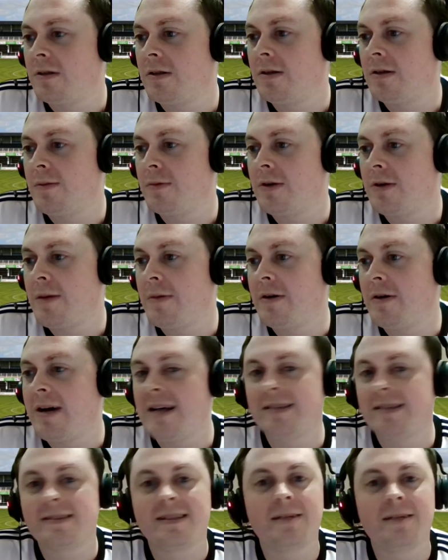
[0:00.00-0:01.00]
remember Emil
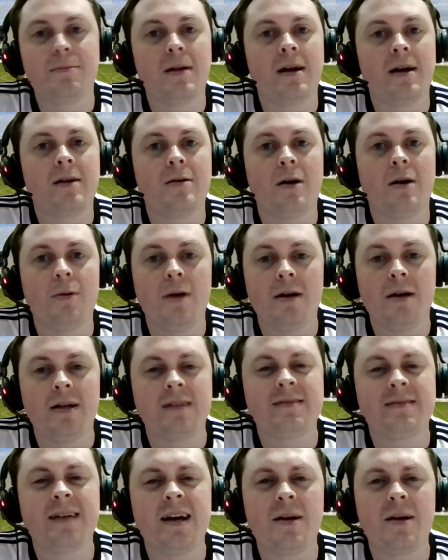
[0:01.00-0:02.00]
Heskey played quite well
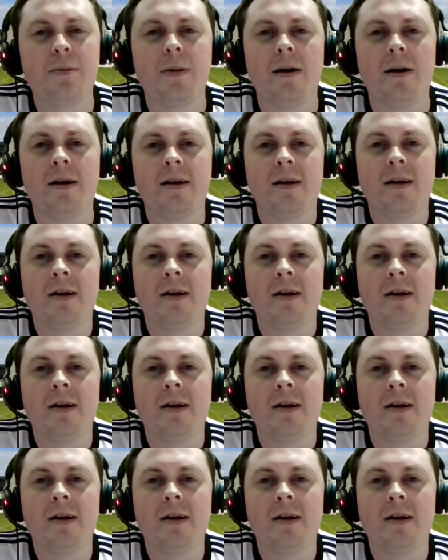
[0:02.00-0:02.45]
that day, but